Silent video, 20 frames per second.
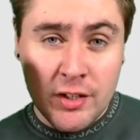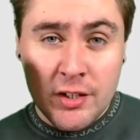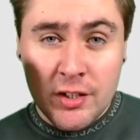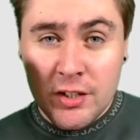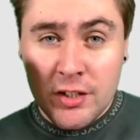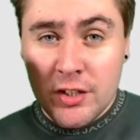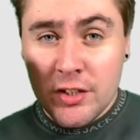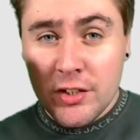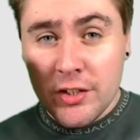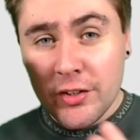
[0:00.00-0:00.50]

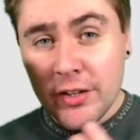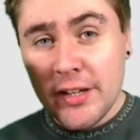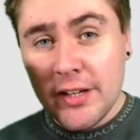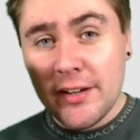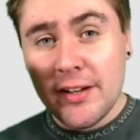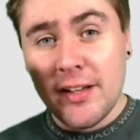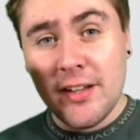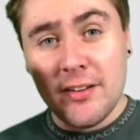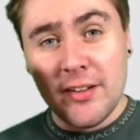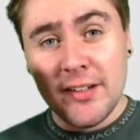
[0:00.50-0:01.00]
United
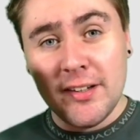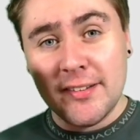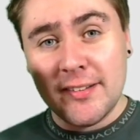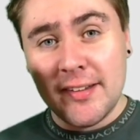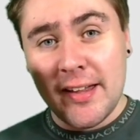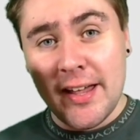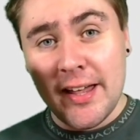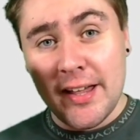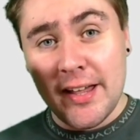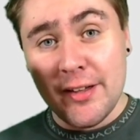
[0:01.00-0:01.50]
Airlines
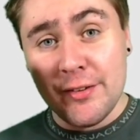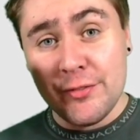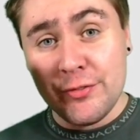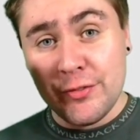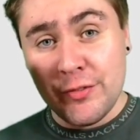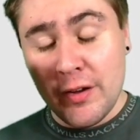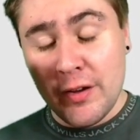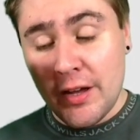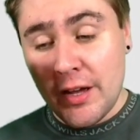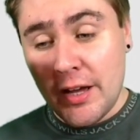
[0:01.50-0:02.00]
have
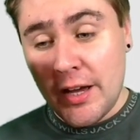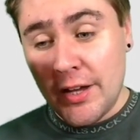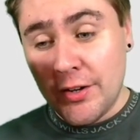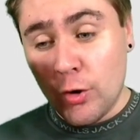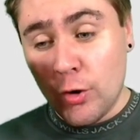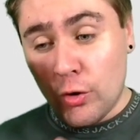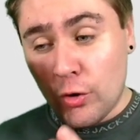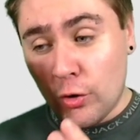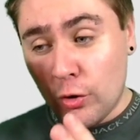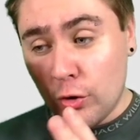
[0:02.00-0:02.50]
an
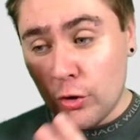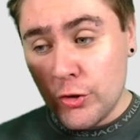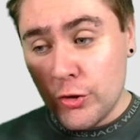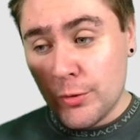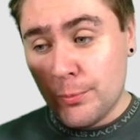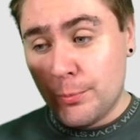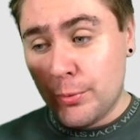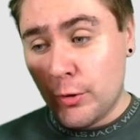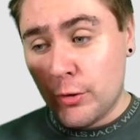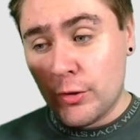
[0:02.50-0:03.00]
order
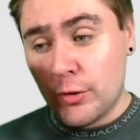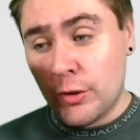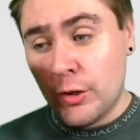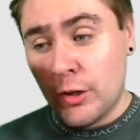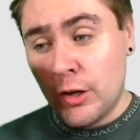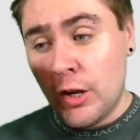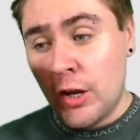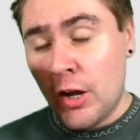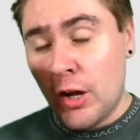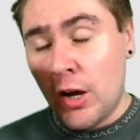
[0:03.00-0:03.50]
book
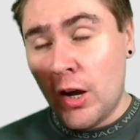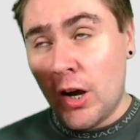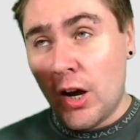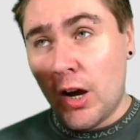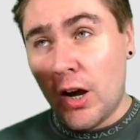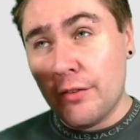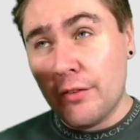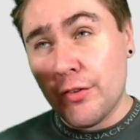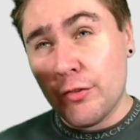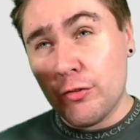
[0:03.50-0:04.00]

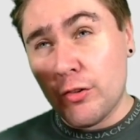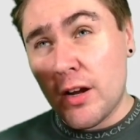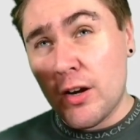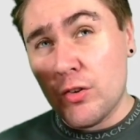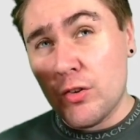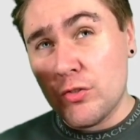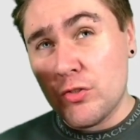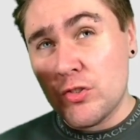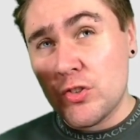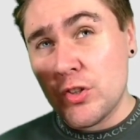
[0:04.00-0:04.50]
of
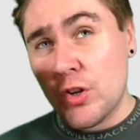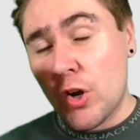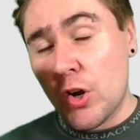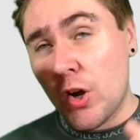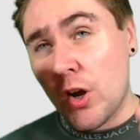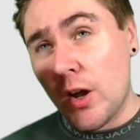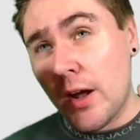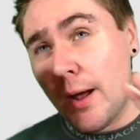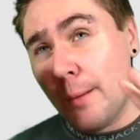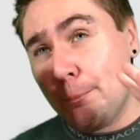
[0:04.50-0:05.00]
around
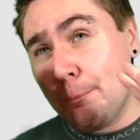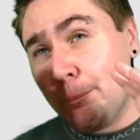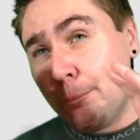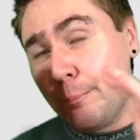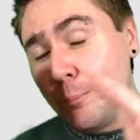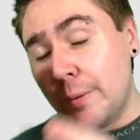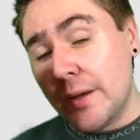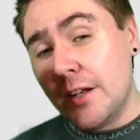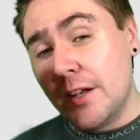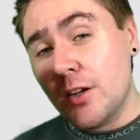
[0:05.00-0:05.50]
a
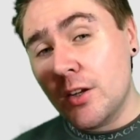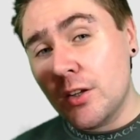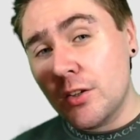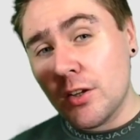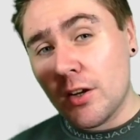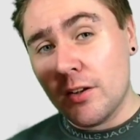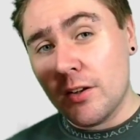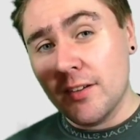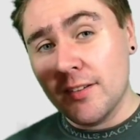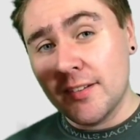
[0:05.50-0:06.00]
billion
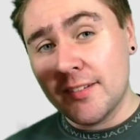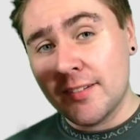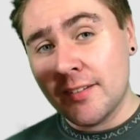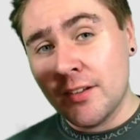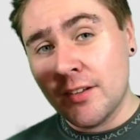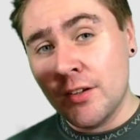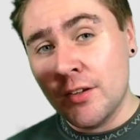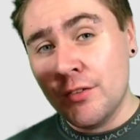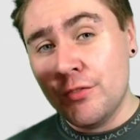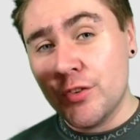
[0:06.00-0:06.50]
dollars
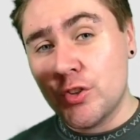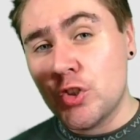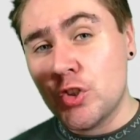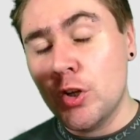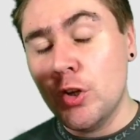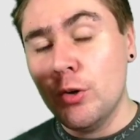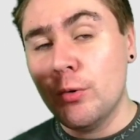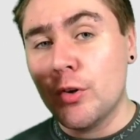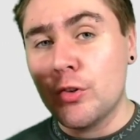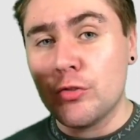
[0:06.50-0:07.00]
for two
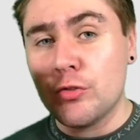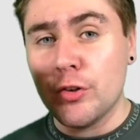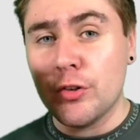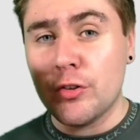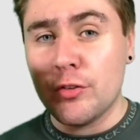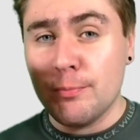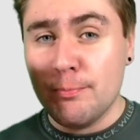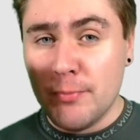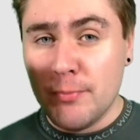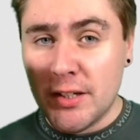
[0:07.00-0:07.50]
hundred
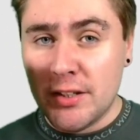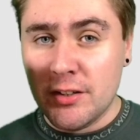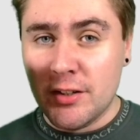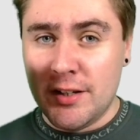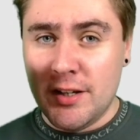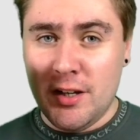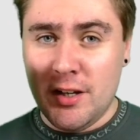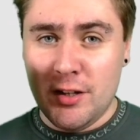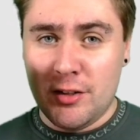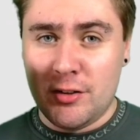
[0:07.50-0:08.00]
Midnight
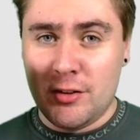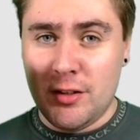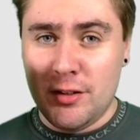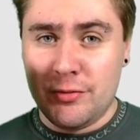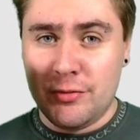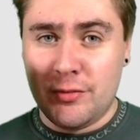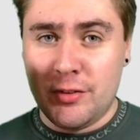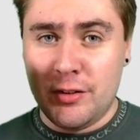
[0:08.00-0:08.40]
aircraft,